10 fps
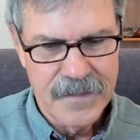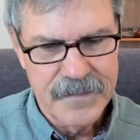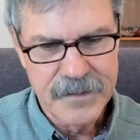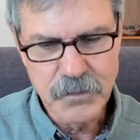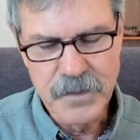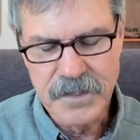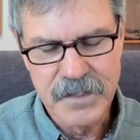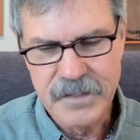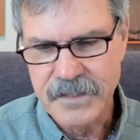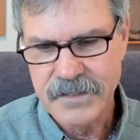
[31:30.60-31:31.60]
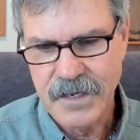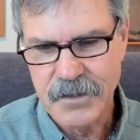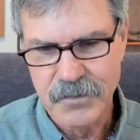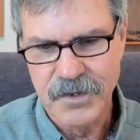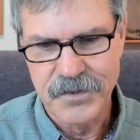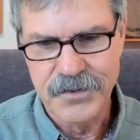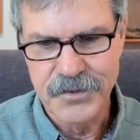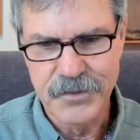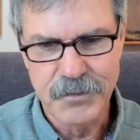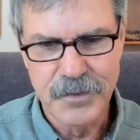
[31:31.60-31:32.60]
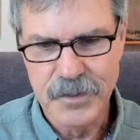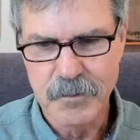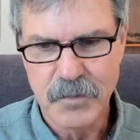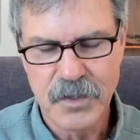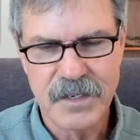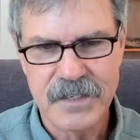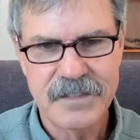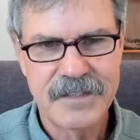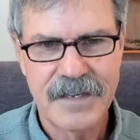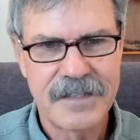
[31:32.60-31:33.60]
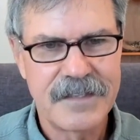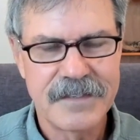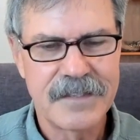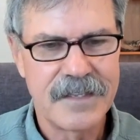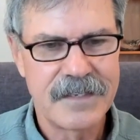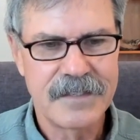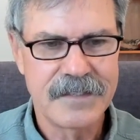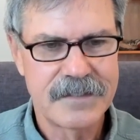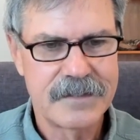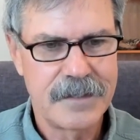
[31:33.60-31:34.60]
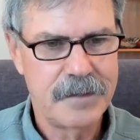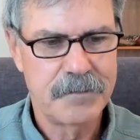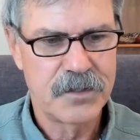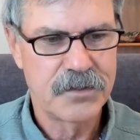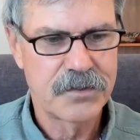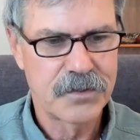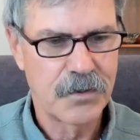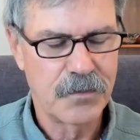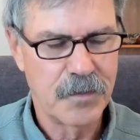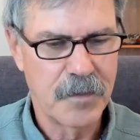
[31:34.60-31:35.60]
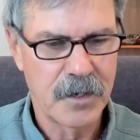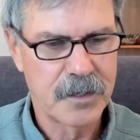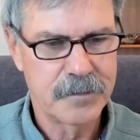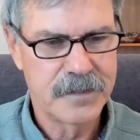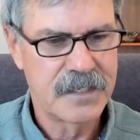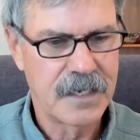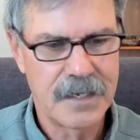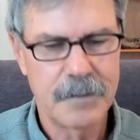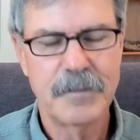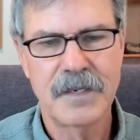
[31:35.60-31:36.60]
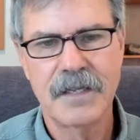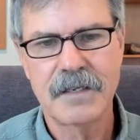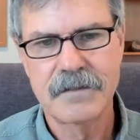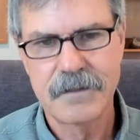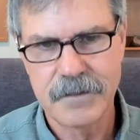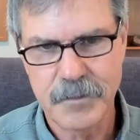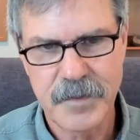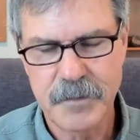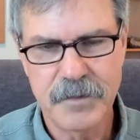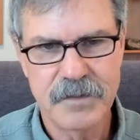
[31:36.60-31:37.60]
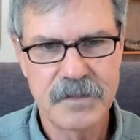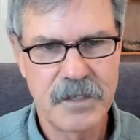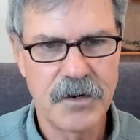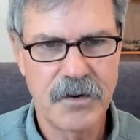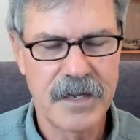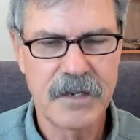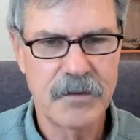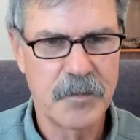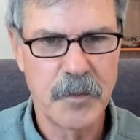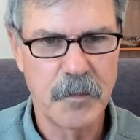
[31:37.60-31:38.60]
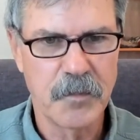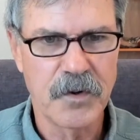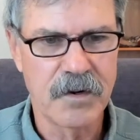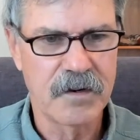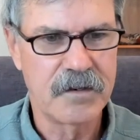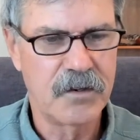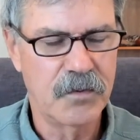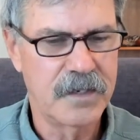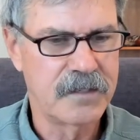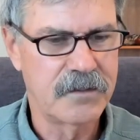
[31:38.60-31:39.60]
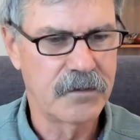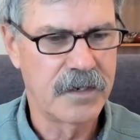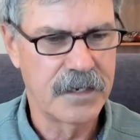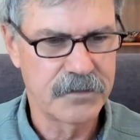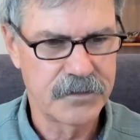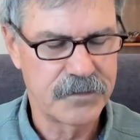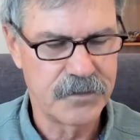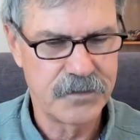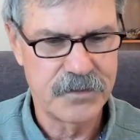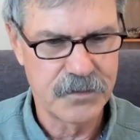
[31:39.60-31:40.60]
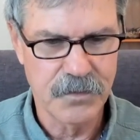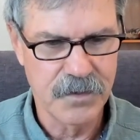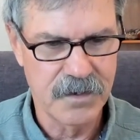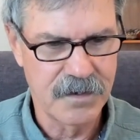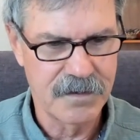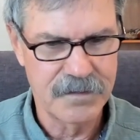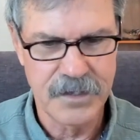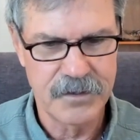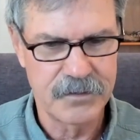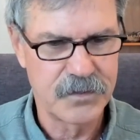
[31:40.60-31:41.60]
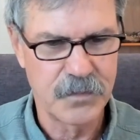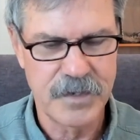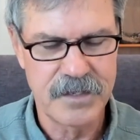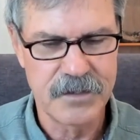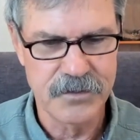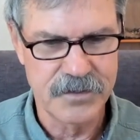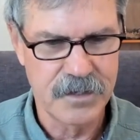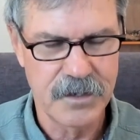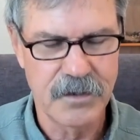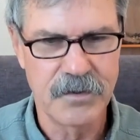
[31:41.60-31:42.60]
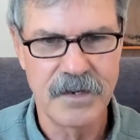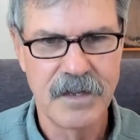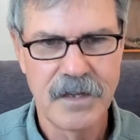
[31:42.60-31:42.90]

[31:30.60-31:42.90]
that's one of the things that I wanted to do with the book is take this thing that seemed so remarkably complex to people. You know, I can remember going to a health food store, you know, 20 years ago and